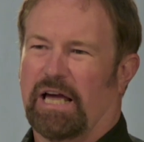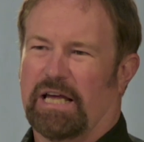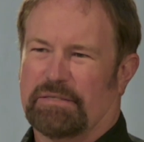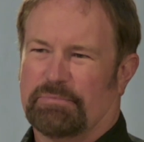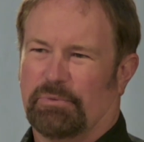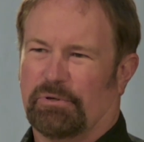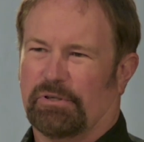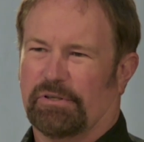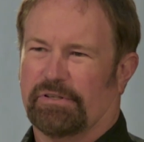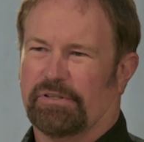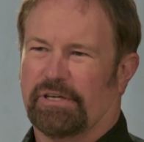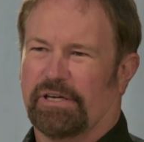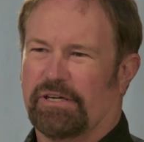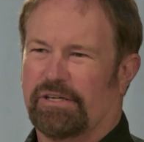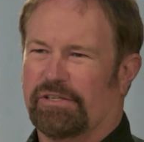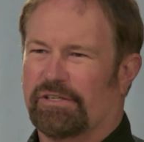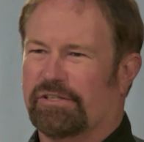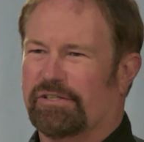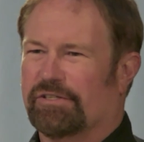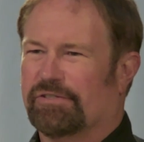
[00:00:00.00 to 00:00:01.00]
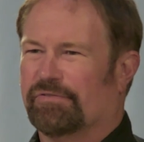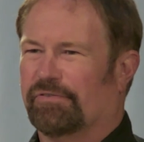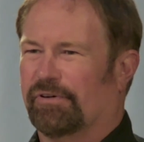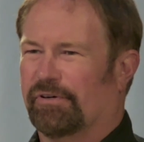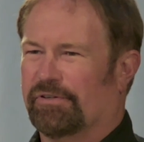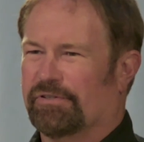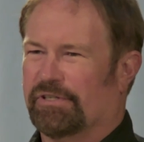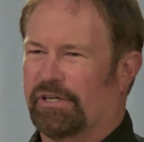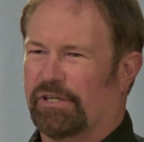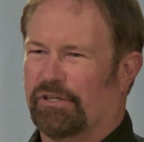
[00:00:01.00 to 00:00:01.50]
last booklet that you did as
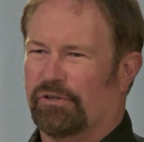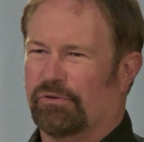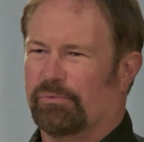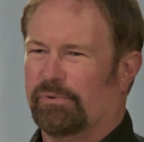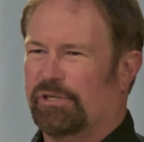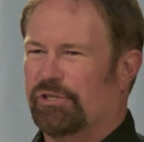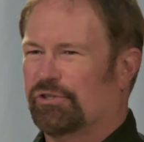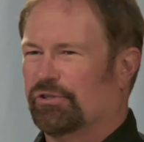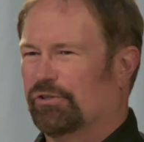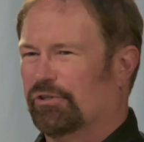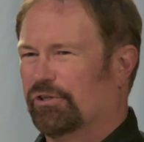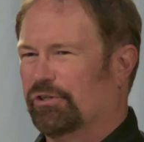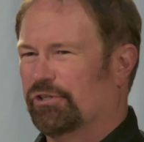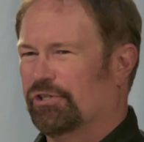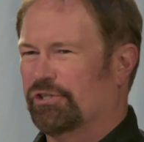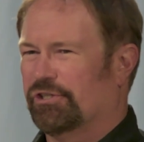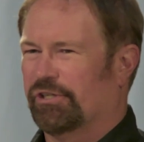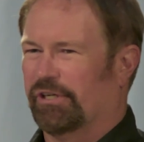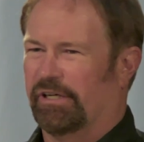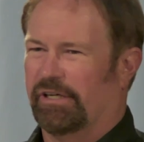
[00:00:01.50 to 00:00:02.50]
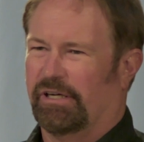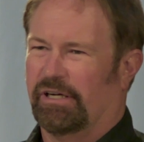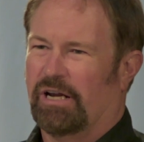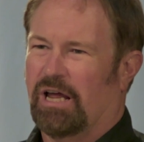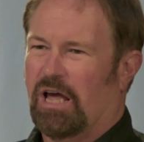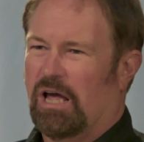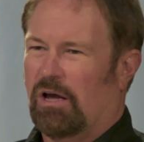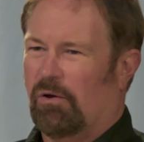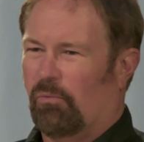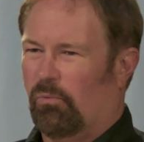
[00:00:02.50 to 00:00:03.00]
far as like your research and
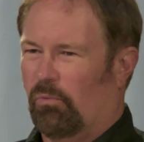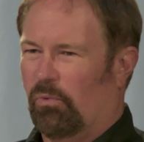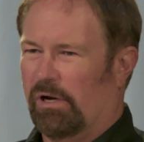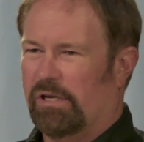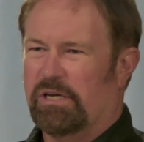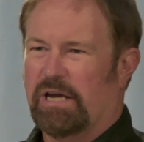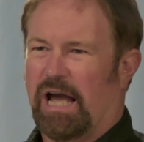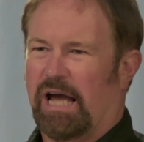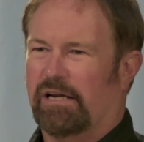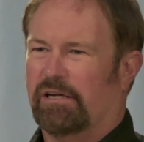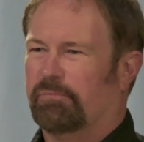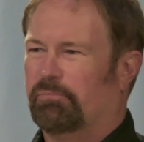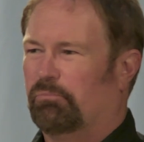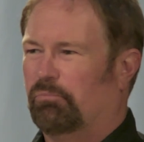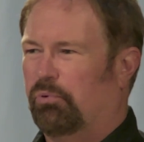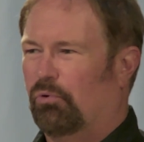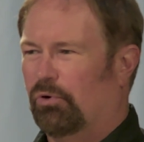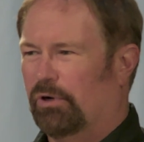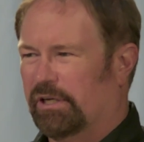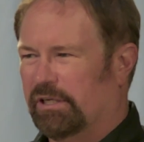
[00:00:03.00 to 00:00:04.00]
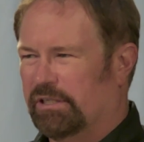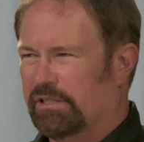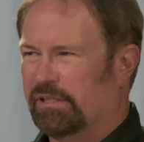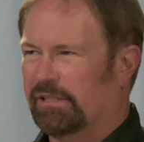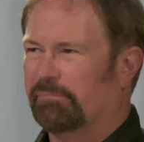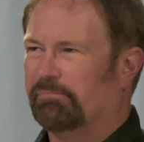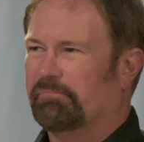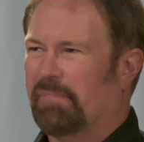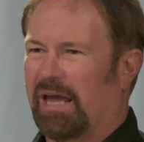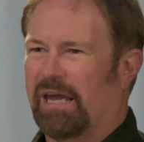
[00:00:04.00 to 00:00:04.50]
what you had to put into
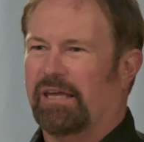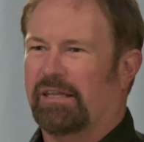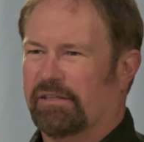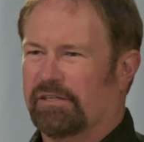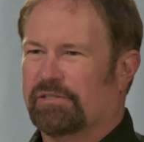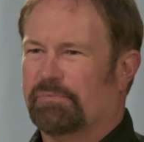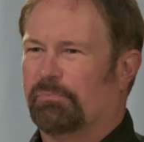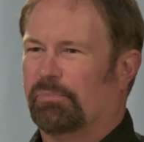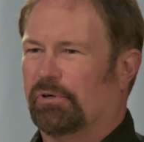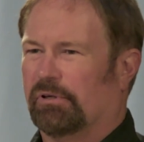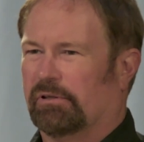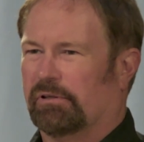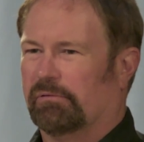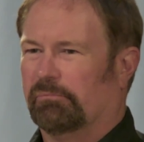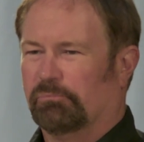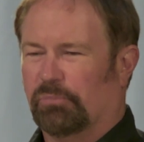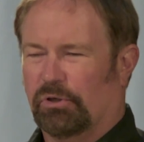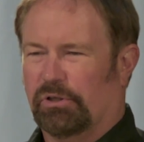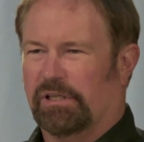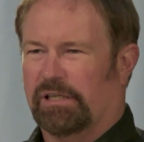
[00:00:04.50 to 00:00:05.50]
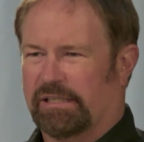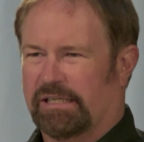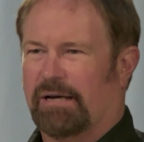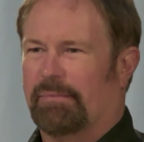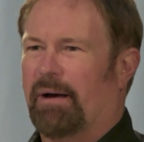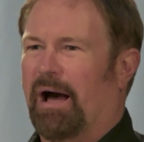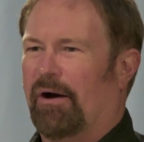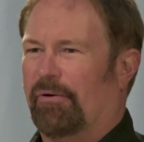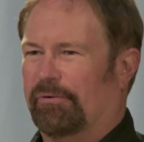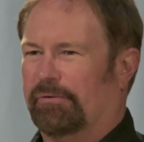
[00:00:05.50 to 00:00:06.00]
making this book booklet
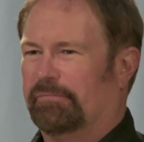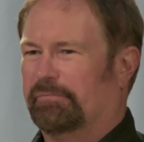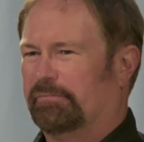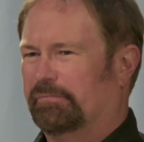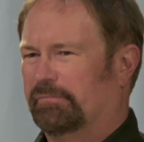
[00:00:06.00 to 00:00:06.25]
come out?